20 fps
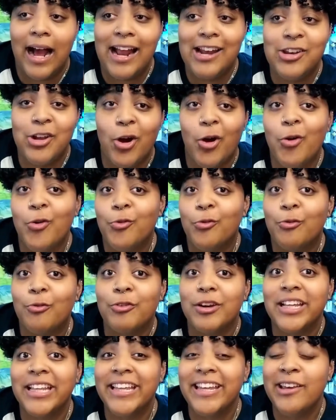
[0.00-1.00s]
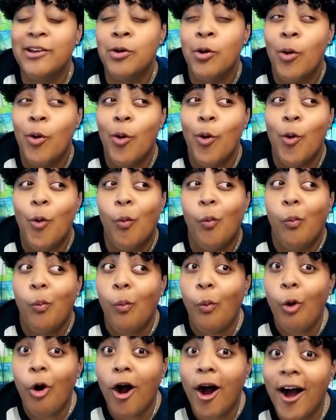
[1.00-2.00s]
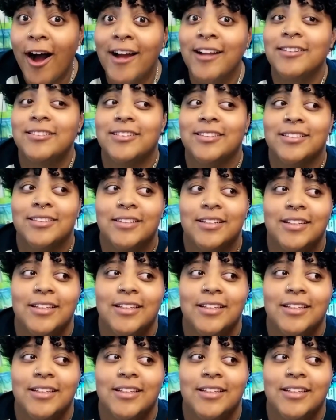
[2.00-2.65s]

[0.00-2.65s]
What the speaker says: I don't really want